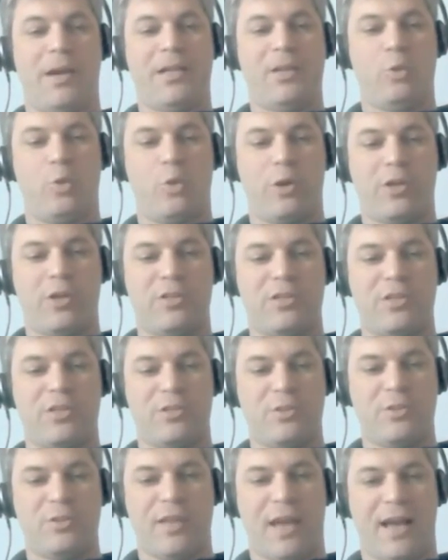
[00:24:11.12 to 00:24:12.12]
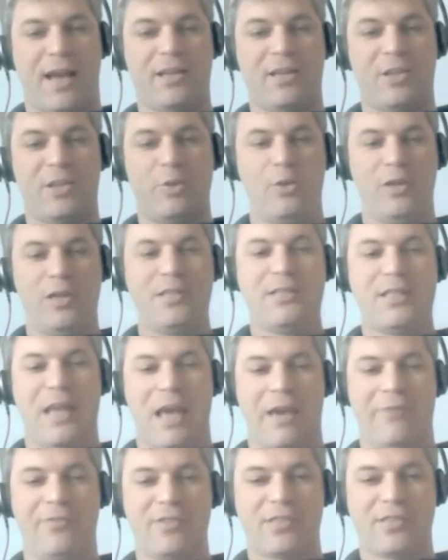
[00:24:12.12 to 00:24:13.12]
But in order to do that, you need
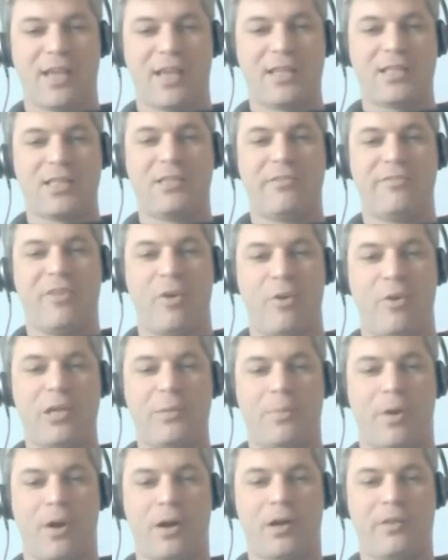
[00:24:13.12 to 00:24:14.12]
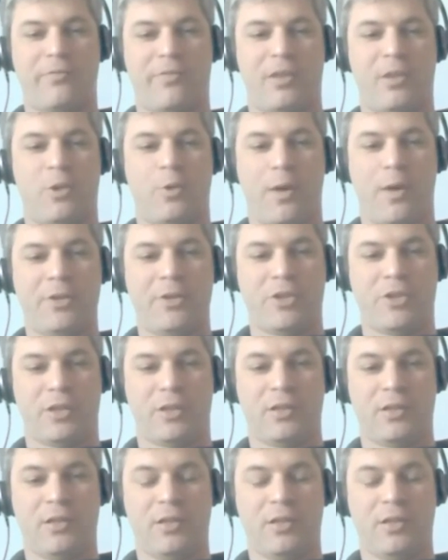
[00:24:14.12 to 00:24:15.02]
to emphasize the voting part of the equation.